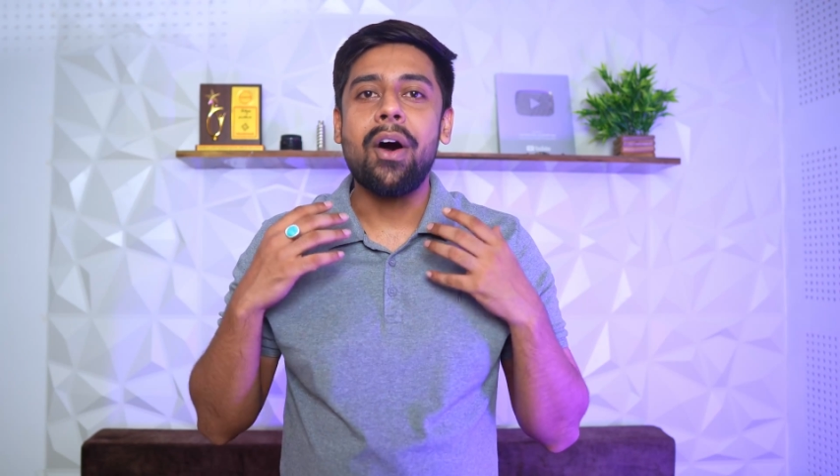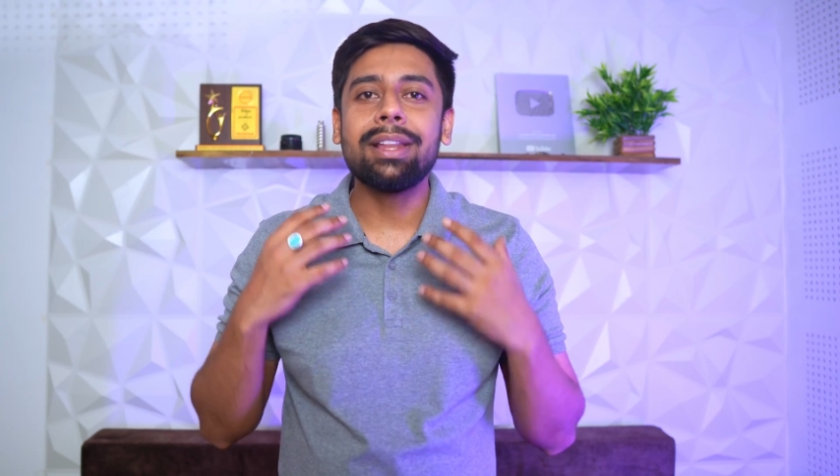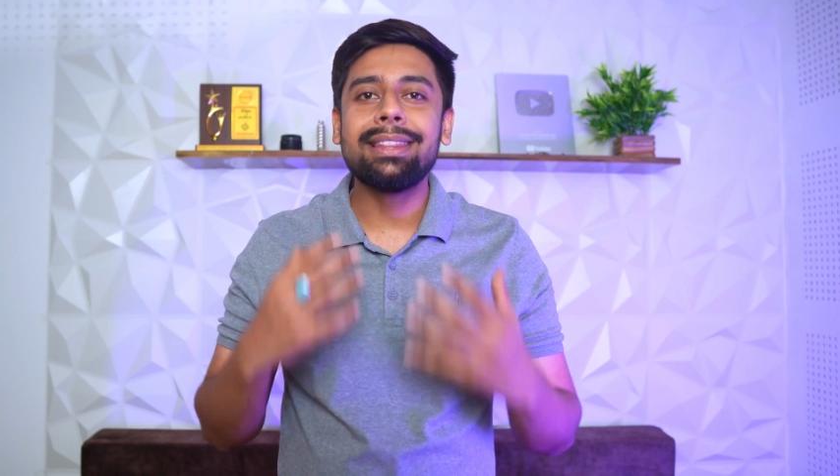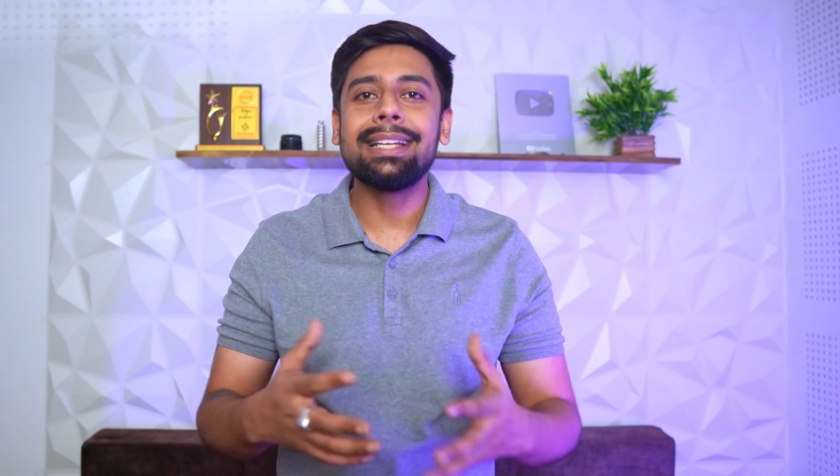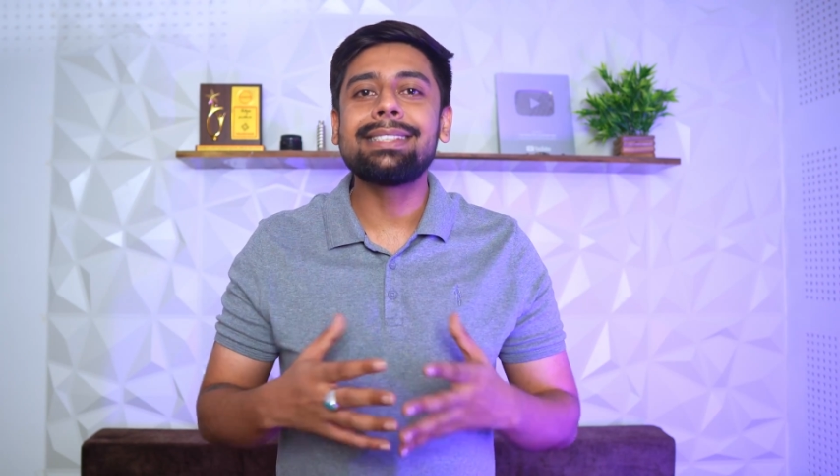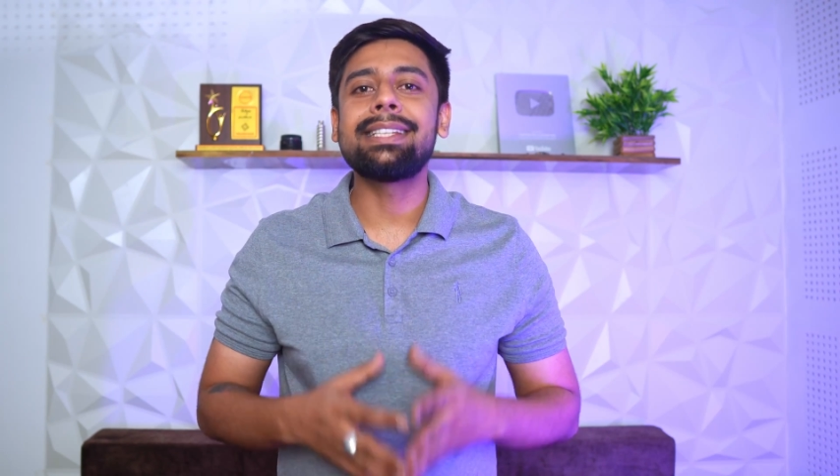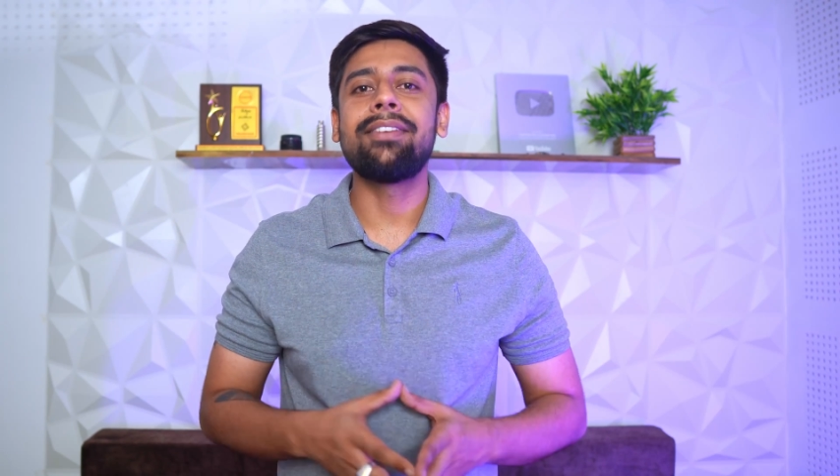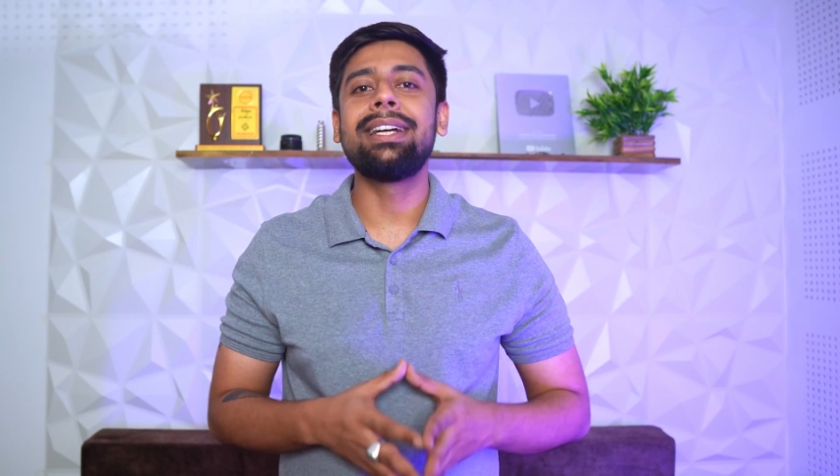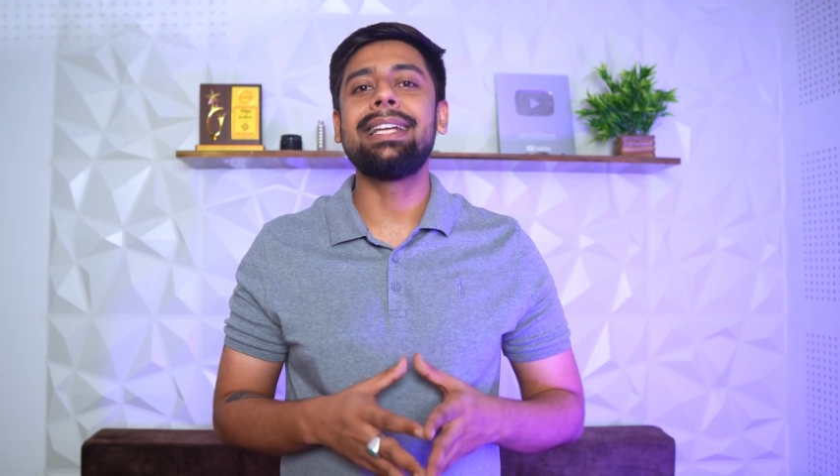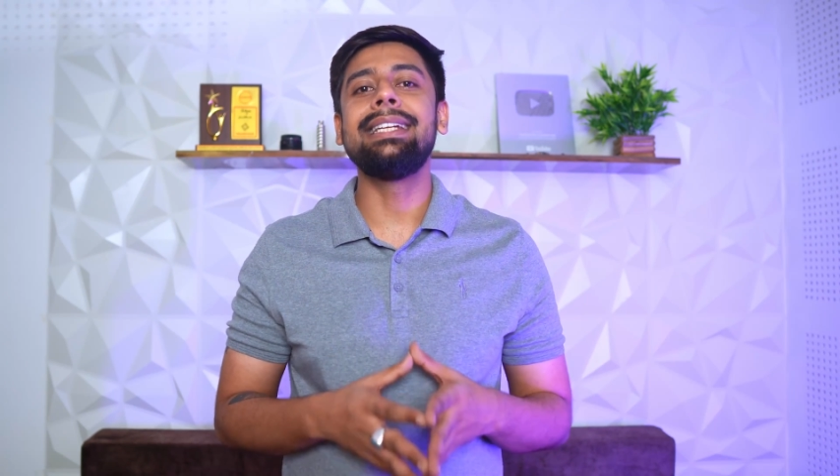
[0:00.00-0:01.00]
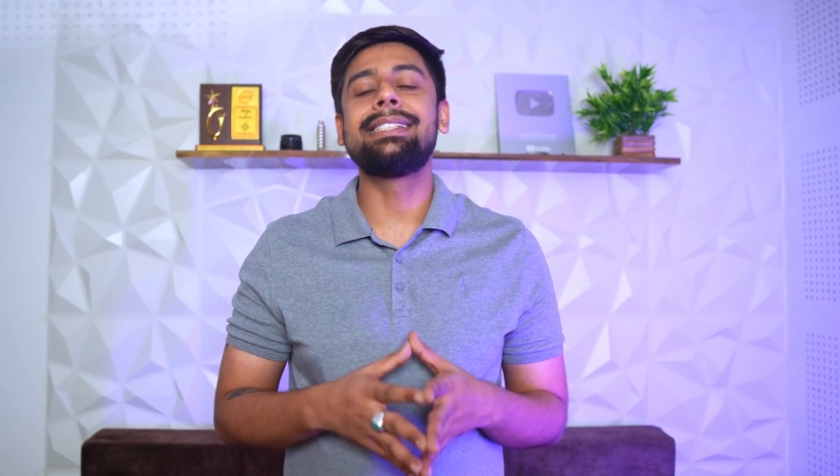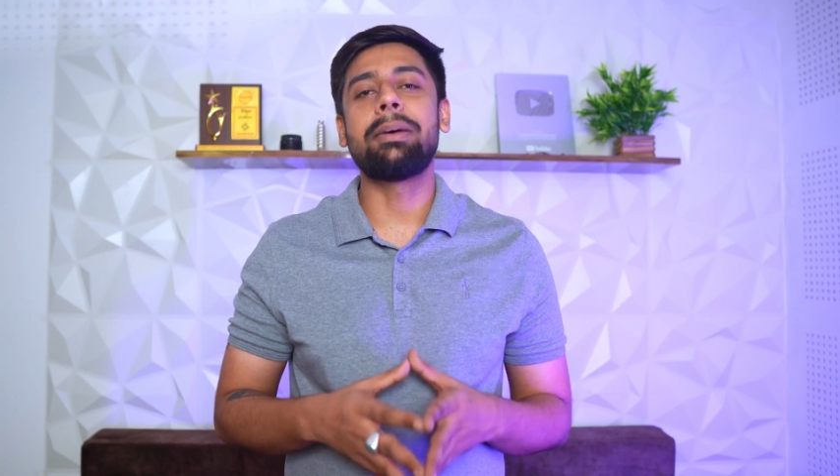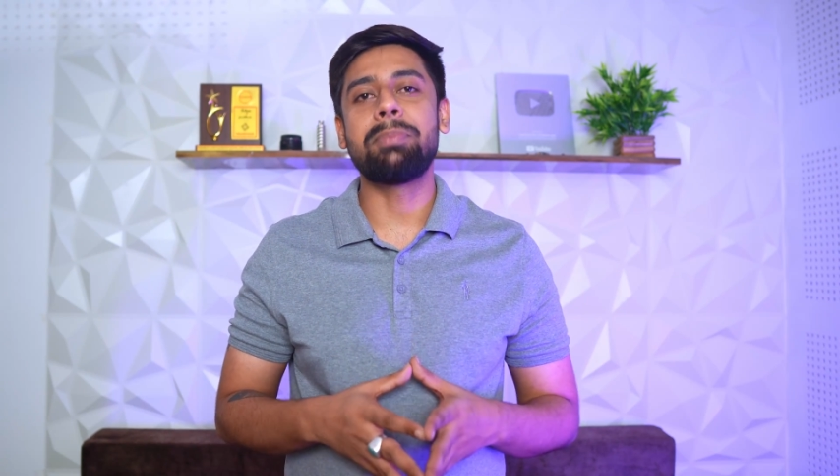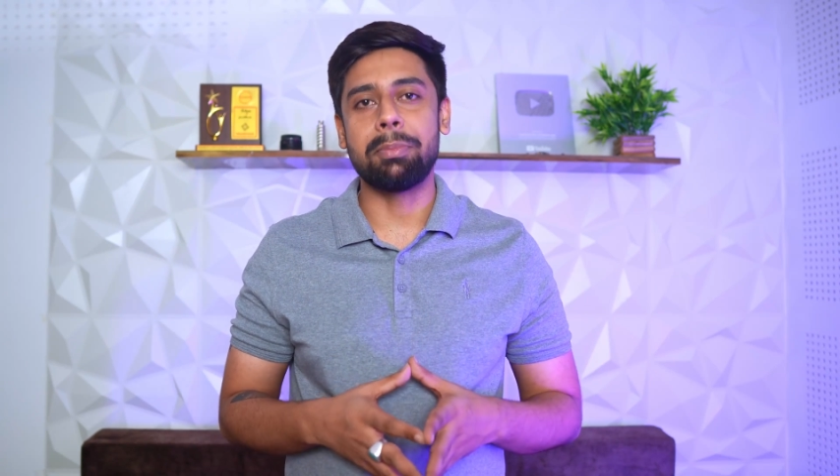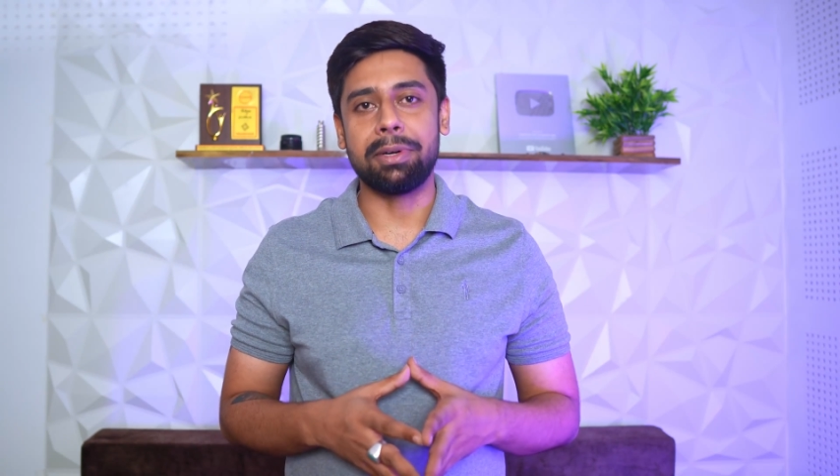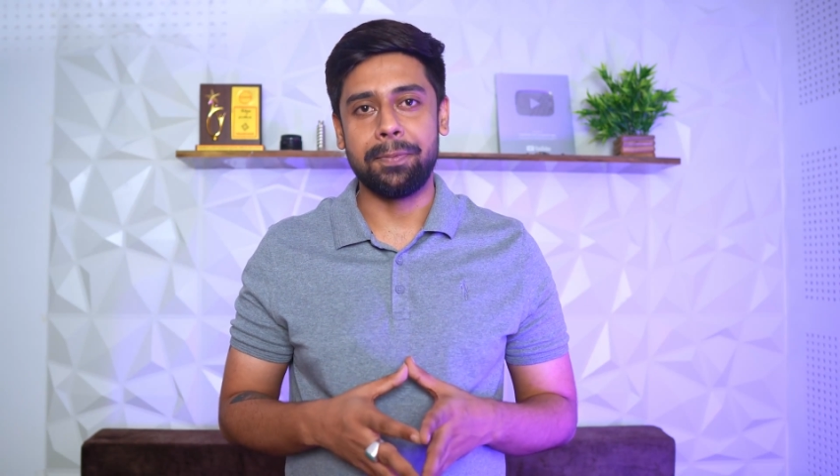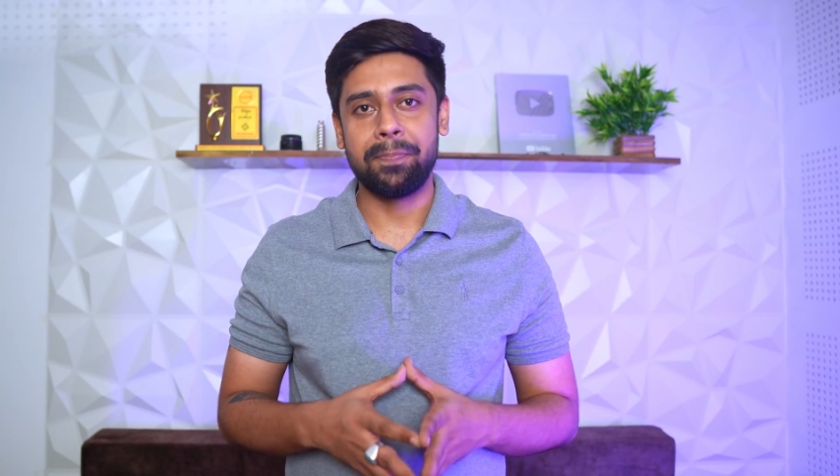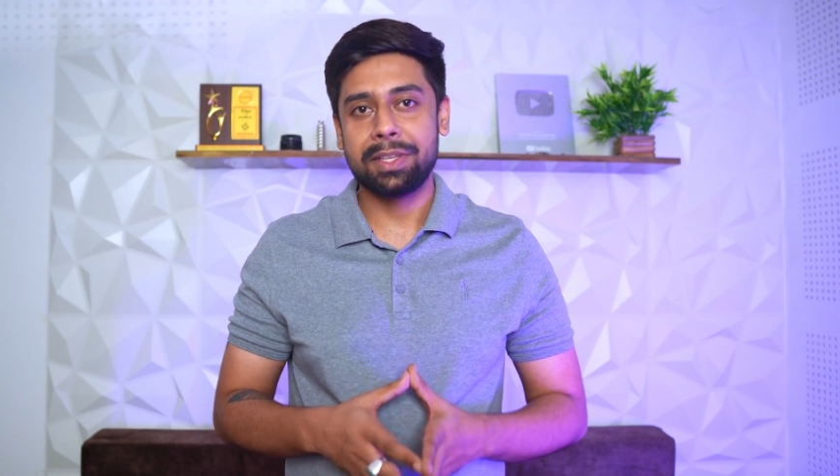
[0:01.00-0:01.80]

on this 17th September.